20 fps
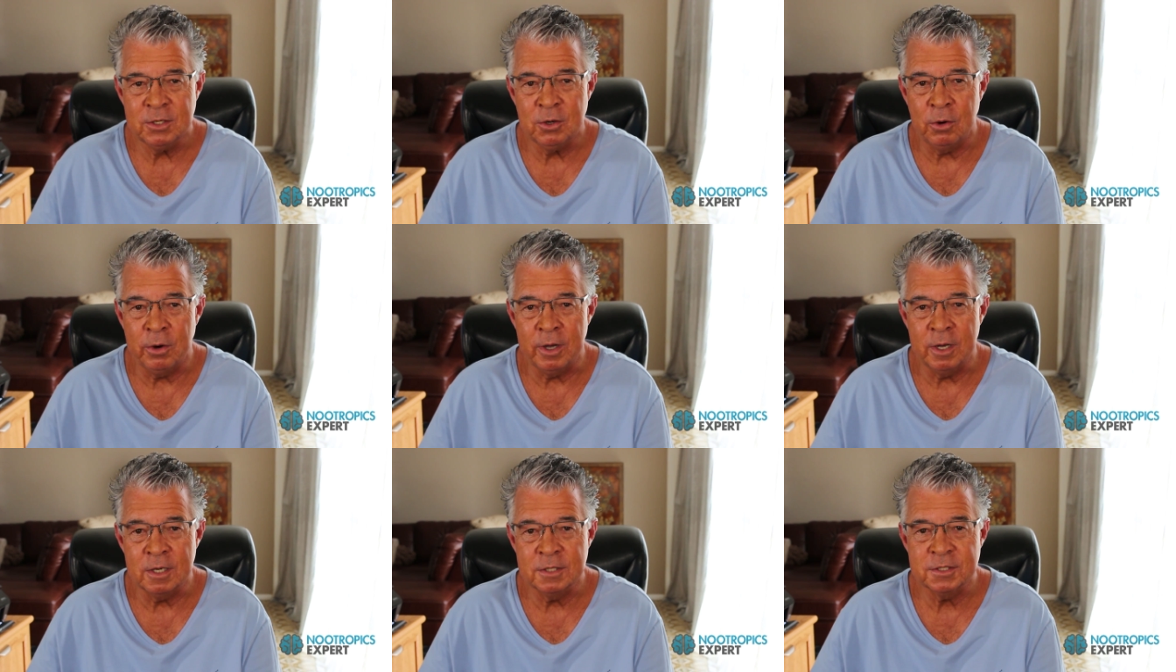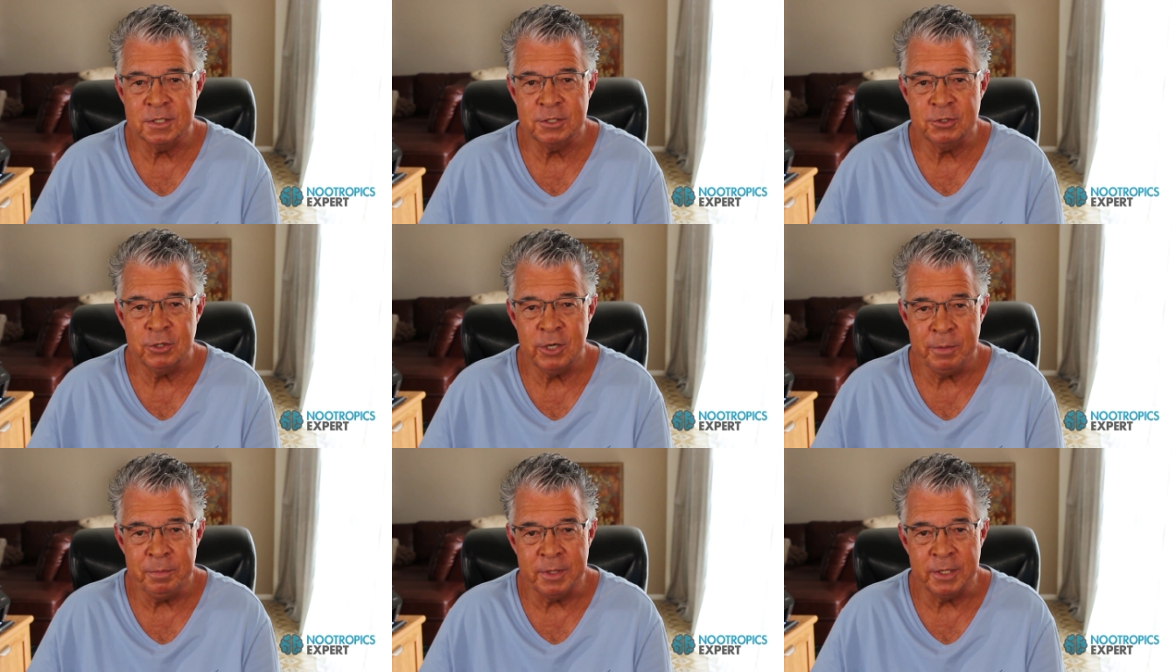oil is
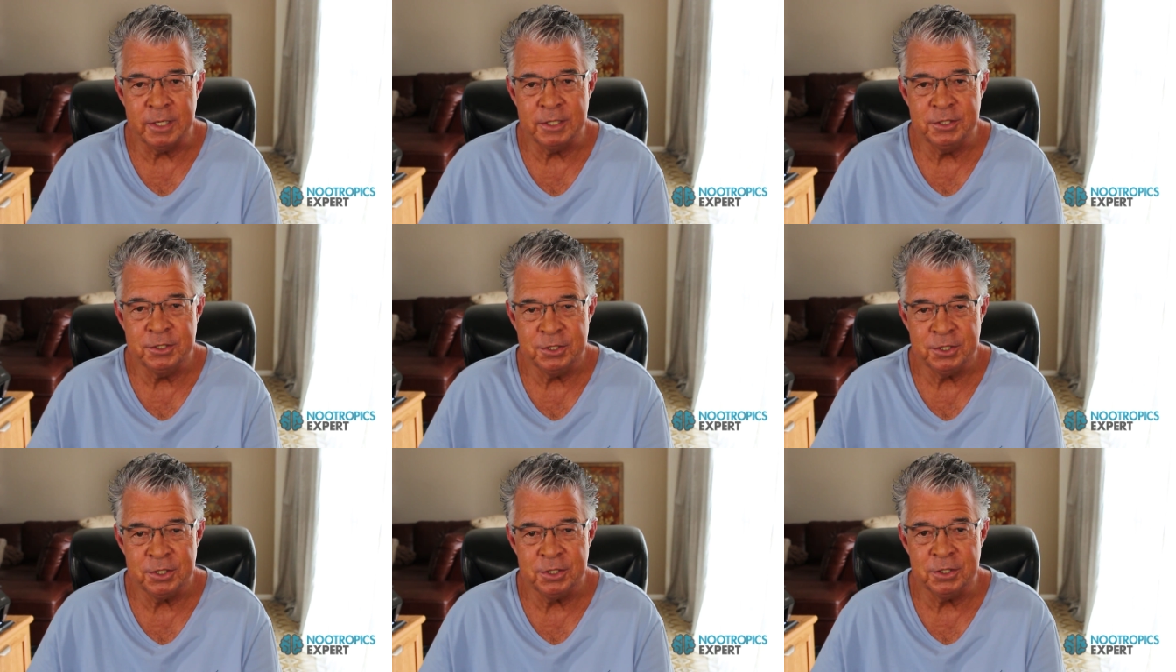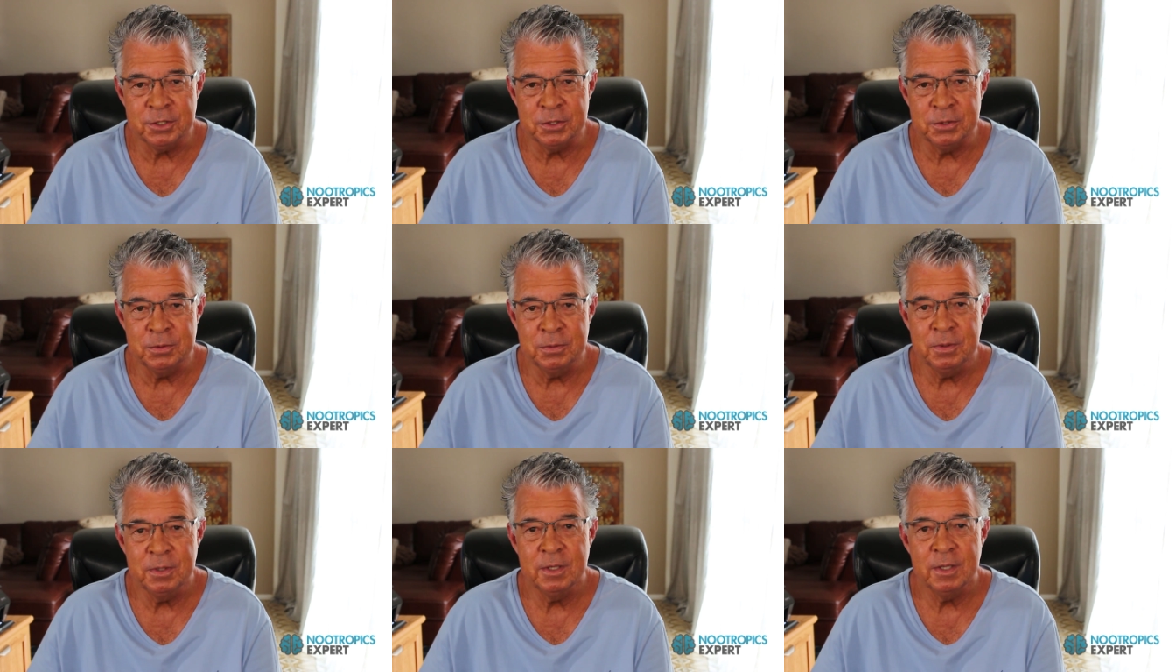attributed
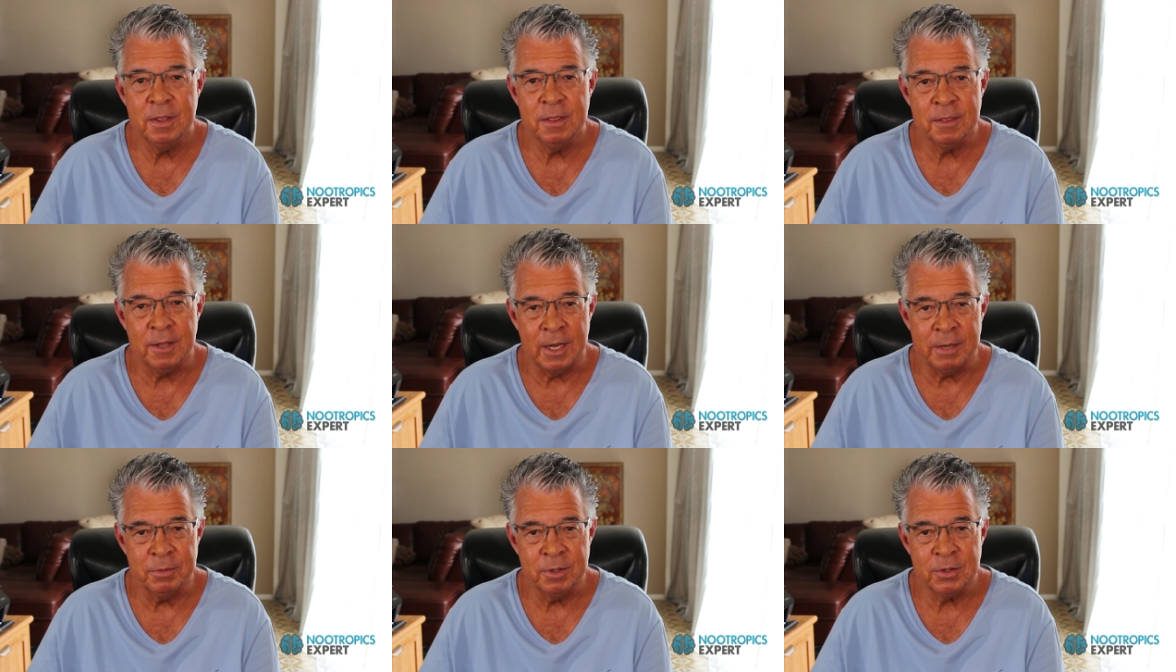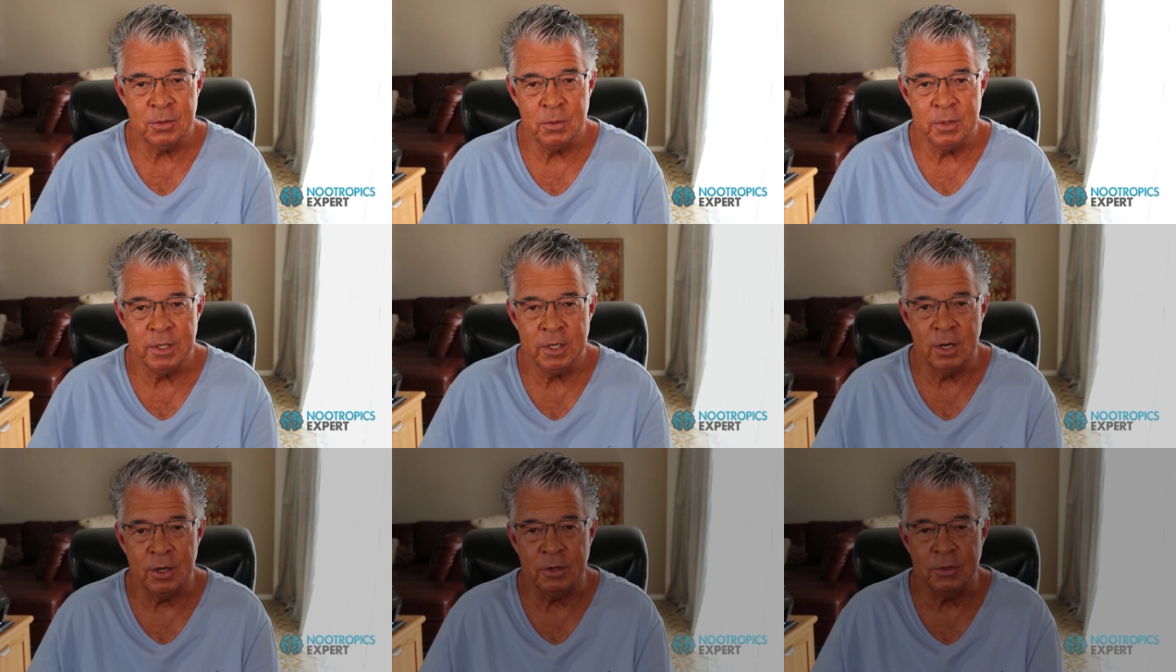to
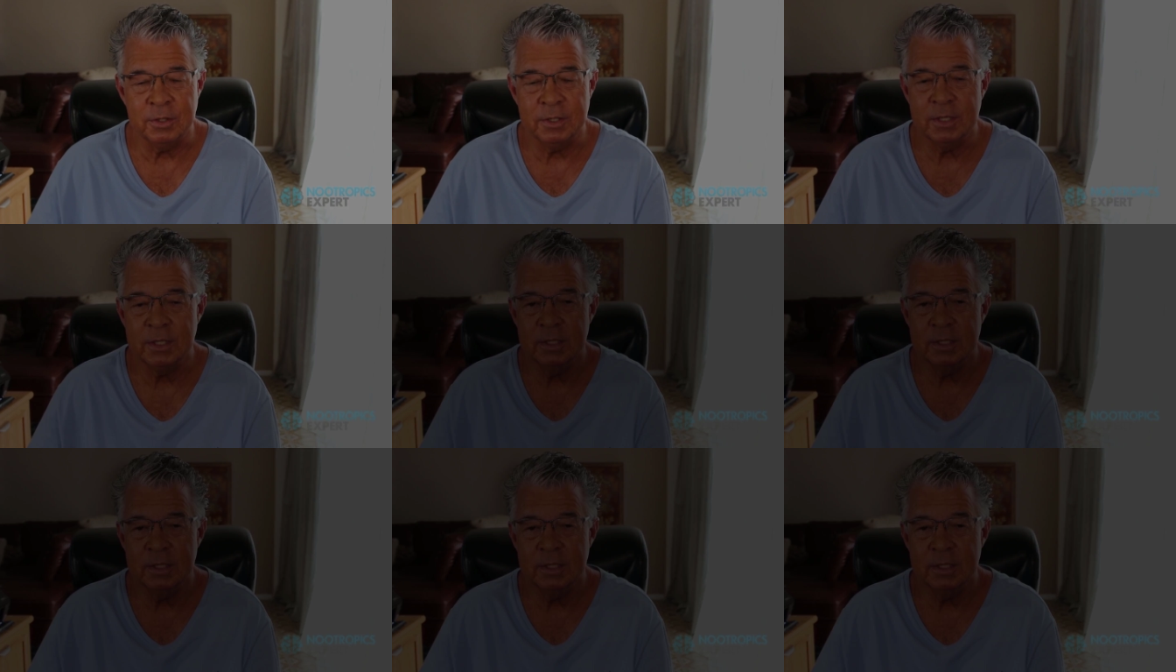thymoquinone.